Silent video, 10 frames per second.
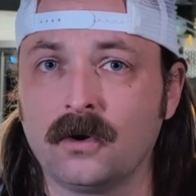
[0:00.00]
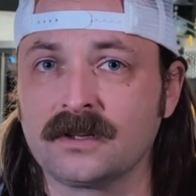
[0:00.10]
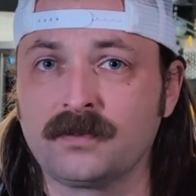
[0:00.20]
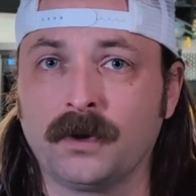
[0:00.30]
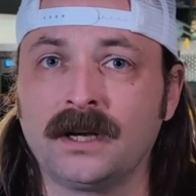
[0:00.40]
or
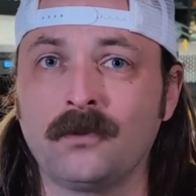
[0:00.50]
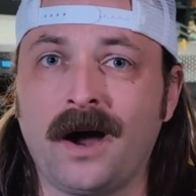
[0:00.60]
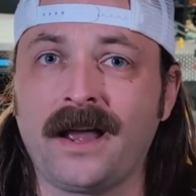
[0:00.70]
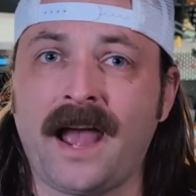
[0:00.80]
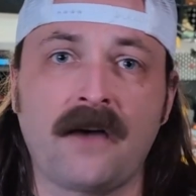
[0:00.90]
explaining
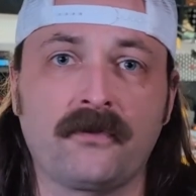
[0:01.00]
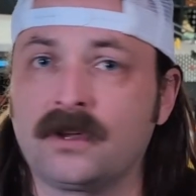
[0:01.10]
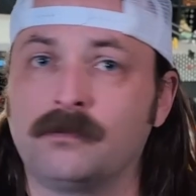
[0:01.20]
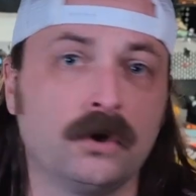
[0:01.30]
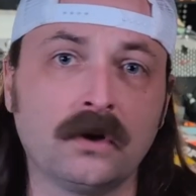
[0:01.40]
why half of the
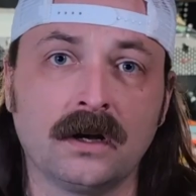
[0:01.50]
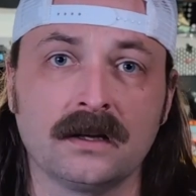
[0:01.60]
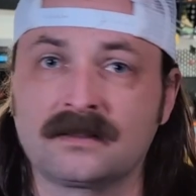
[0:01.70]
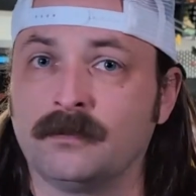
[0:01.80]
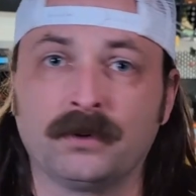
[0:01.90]
community
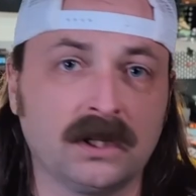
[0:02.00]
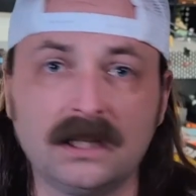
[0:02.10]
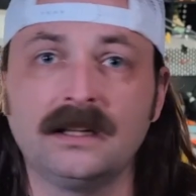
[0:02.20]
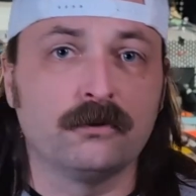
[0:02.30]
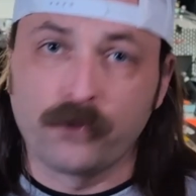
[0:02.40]
is
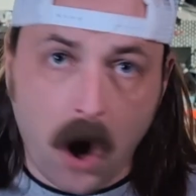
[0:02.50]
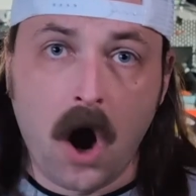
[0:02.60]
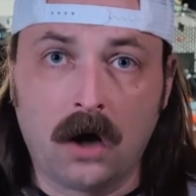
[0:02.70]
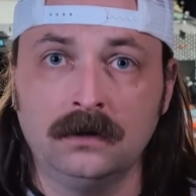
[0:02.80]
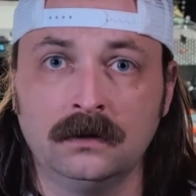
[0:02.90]
completely
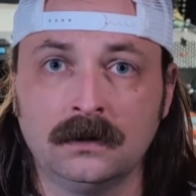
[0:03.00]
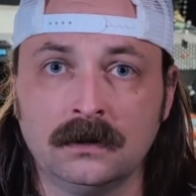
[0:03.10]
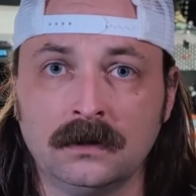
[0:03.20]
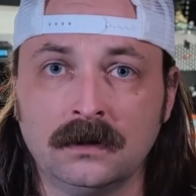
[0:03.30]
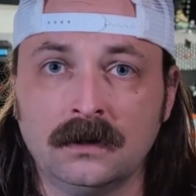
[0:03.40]
wrong,
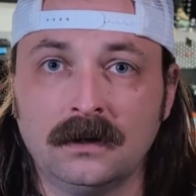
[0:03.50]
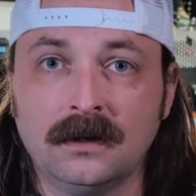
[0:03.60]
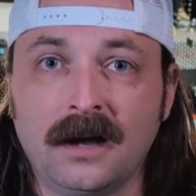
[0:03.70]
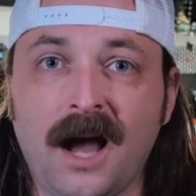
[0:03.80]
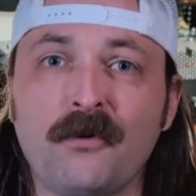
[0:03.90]

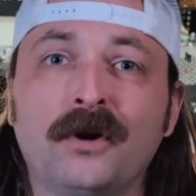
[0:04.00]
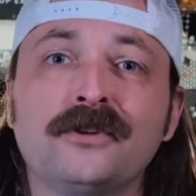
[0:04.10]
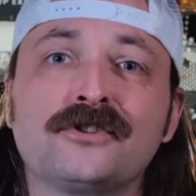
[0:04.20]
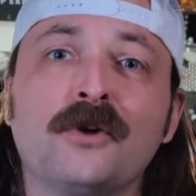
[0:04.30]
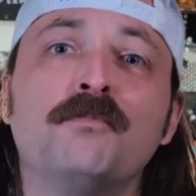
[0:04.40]
I want
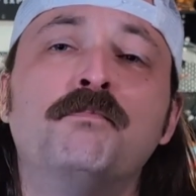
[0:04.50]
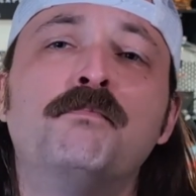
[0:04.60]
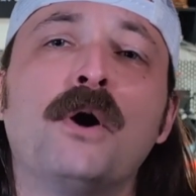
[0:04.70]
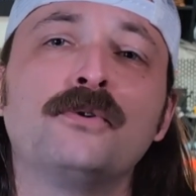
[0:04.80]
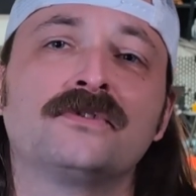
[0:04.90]
to show
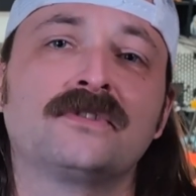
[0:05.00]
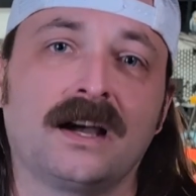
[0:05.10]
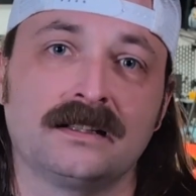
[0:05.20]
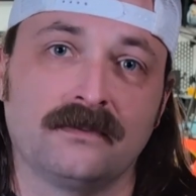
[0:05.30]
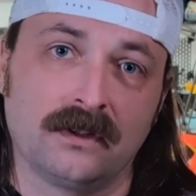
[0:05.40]
both
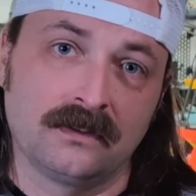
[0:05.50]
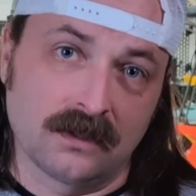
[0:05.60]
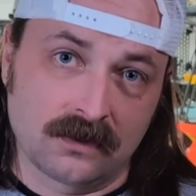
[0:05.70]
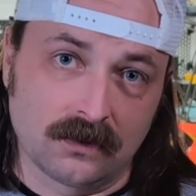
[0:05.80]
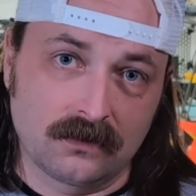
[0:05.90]
sides of these
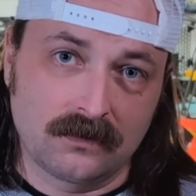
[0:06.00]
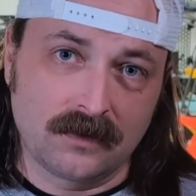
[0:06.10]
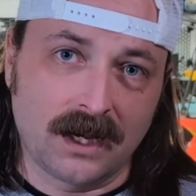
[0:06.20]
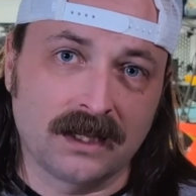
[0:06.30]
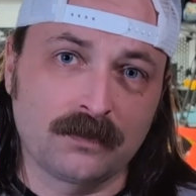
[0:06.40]
issues
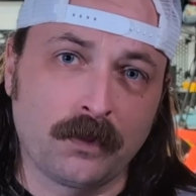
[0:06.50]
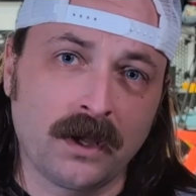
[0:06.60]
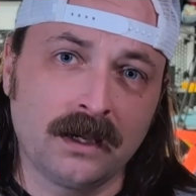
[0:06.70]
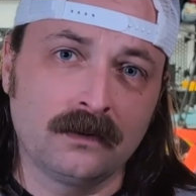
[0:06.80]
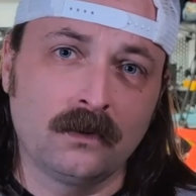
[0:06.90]
and
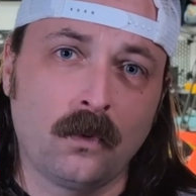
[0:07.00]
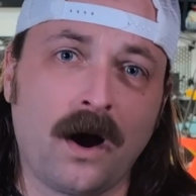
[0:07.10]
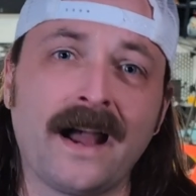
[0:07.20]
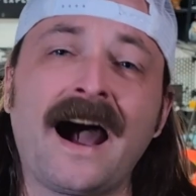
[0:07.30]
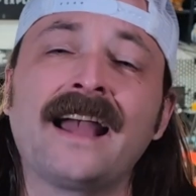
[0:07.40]
explain
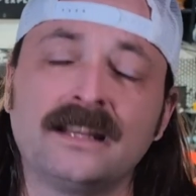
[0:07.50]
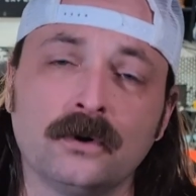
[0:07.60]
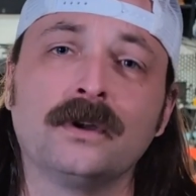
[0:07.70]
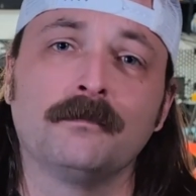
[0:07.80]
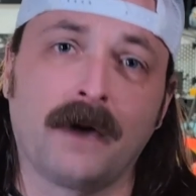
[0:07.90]
why I
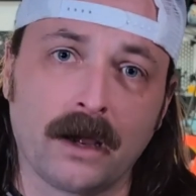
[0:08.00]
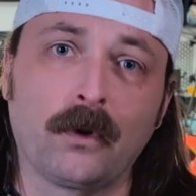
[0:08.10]
do it my